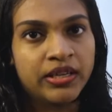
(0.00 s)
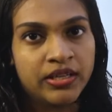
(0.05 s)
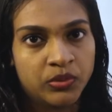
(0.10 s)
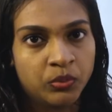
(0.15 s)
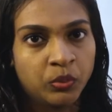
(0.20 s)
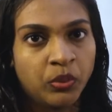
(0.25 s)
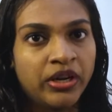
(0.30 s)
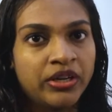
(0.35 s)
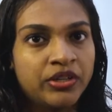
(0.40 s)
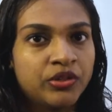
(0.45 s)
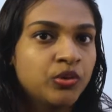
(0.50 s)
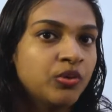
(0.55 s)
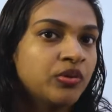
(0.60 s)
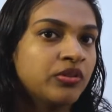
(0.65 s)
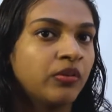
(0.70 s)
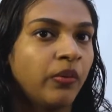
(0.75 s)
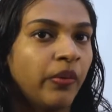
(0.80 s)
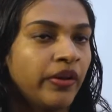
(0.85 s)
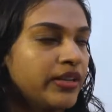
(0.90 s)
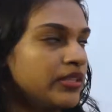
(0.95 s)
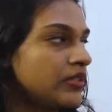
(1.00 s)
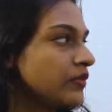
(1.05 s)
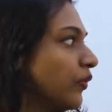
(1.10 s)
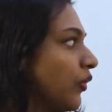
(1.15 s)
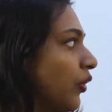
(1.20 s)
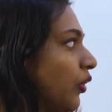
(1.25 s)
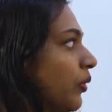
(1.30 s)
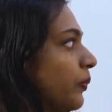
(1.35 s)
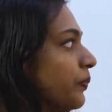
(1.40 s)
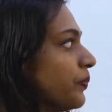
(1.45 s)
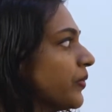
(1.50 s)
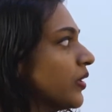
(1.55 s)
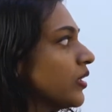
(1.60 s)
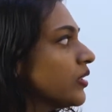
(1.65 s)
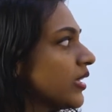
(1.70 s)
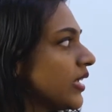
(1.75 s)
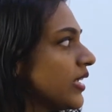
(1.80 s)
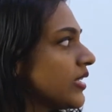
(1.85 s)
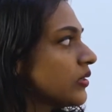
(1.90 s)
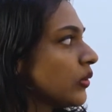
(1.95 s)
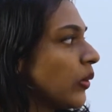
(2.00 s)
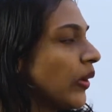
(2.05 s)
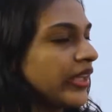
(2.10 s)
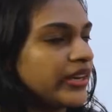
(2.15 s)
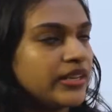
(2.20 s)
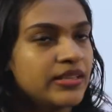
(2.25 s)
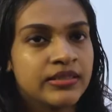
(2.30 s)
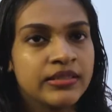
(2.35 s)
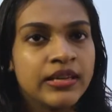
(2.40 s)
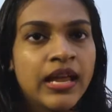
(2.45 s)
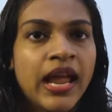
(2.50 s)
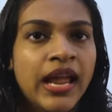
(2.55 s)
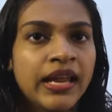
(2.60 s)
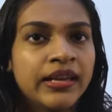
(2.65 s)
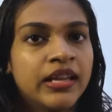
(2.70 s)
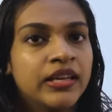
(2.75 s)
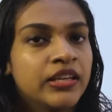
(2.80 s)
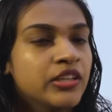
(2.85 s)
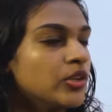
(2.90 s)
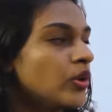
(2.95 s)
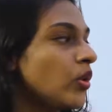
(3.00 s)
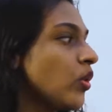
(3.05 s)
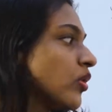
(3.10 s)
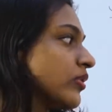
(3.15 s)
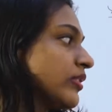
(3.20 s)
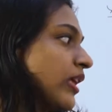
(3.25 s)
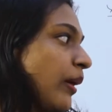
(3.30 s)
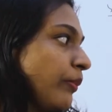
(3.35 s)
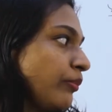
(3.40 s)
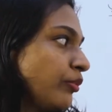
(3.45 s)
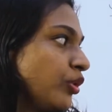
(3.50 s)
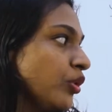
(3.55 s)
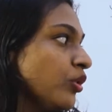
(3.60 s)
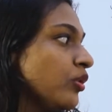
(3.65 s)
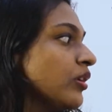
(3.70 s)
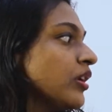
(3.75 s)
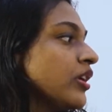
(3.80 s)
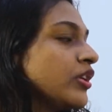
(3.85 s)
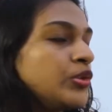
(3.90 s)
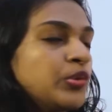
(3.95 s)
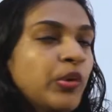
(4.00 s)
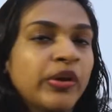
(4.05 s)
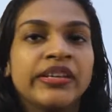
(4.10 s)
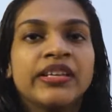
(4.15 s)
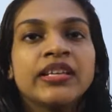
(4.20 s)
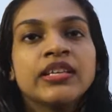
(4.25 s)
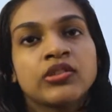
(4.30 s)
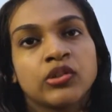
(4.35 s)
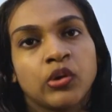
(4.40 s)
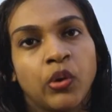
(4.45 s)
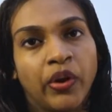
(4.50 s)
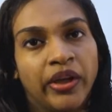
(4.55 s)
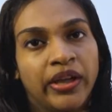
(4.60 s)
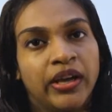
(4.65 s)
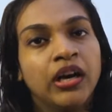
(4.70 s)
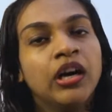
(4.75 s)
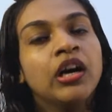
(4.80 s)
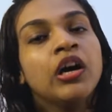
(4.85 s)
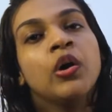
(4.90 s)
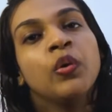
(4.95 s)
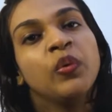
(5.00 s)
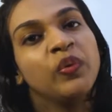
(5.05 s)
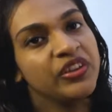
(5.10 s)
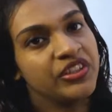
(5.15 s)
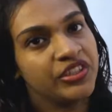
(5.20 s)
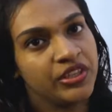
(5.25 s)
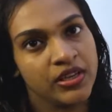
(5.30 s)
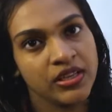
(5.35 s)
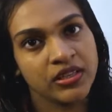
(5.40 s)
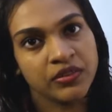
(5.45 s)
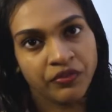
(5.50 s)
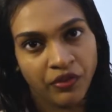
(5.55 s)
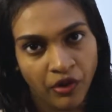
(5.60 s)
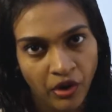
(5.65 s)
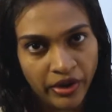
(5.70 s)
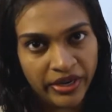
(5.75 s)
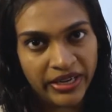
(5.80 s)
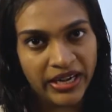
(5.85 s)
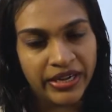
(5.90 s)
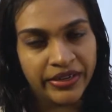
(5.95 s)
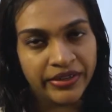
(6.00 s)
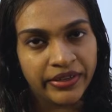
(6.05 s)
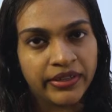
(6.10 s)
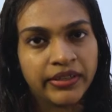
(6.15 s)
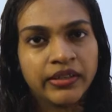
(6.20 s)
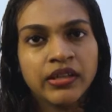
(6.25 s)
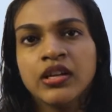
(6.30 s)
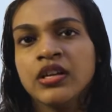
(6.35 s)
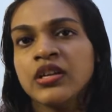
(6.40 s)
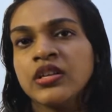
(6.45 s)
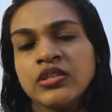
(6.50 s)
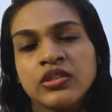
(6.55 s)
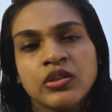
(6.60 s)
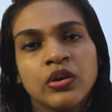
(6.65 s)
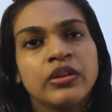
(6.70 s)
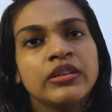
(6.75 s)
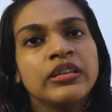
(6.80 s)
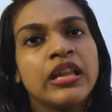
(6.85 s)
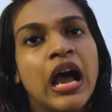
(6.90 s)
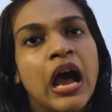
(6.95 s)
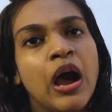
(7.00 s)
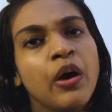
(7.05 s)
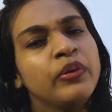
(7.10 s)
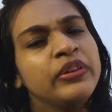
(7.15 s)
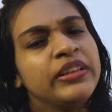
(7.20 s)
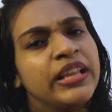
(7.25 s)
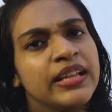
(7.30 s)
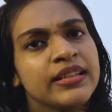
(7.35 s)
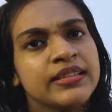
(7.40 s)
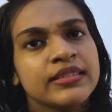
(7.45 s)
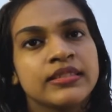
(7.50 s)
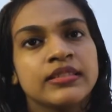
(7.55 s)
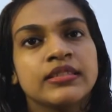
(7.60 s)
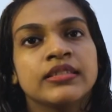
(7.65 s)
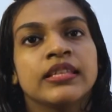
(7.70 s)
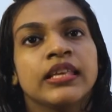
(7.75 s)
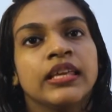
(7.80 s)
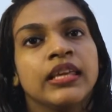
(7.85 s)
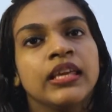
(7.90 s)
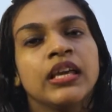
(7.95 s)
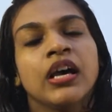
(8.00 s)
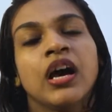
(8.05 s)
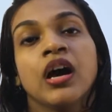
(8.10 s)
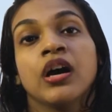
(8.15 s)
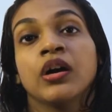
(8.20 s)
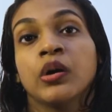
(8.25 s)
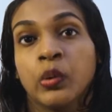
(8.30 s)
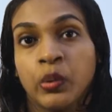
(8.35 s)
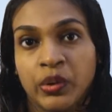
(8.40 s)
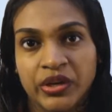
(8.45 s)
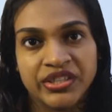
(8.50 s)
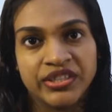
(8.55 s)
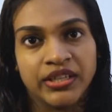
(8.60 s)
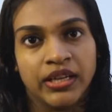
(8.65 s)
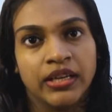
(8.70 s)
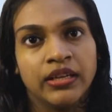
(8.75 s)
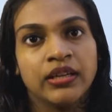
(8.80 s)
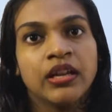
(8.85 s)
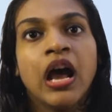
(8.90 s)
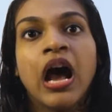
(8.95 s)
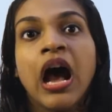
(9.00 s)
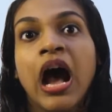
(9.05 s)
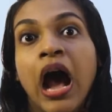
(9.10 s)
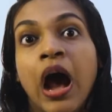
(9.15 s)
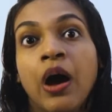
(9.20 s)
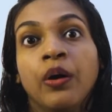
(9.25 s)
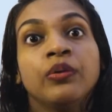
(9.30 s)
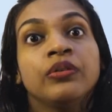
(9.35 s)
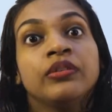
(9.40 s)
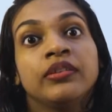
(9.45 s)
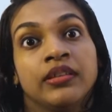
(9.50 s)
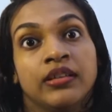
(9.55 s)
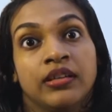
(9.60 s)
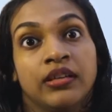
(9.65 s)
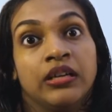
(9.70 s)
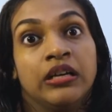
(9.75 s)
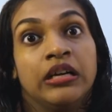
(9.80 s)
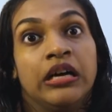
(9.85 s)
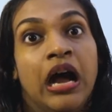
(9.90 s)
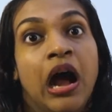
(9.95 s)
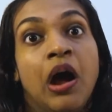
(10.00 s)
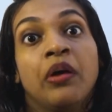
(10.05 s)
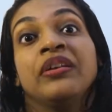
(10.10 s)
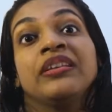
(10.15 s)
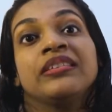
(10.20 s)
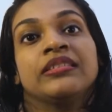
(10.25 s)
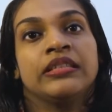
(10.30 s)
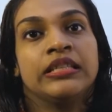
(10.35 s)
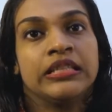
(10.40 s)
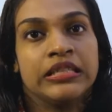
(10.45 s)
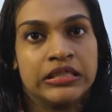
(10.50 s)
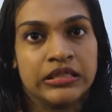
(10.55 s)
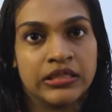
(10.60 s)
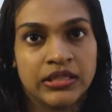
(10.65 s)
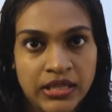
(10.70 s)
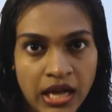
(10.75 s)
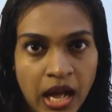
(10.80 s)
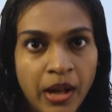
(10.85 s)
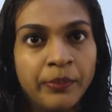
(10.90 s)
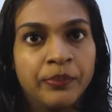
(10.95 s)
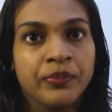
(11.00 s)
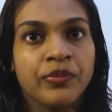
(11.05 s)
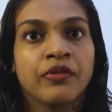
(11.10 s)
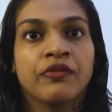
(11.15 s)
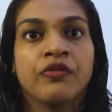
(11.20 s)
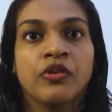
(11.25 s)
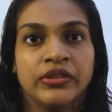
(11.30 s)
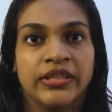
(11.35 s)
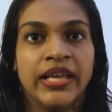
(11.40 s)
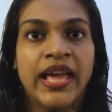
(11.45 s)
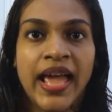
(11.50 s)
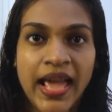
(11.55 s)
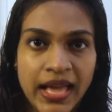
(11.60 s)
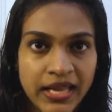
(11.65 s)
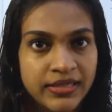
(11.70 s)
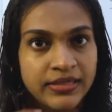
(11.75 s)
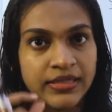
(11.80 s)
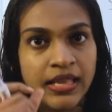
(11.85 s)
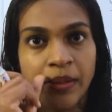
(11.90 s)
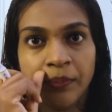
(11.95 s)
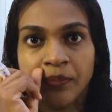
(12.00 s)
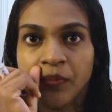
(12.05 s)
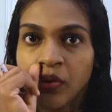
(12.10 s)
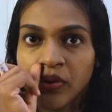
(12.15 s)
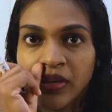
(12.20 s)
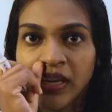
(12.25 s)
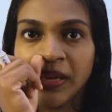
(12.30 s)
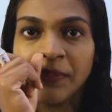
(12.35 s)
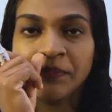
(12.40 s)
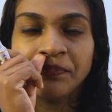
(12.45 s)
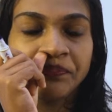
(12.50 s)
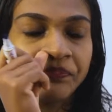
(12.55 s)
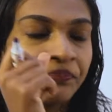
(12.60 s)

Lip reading: is 1, 2 square is 4, 3 square is 9, and it goes up to 20 square, which is 400. So now let's see a question, how does this come for the exam, okay?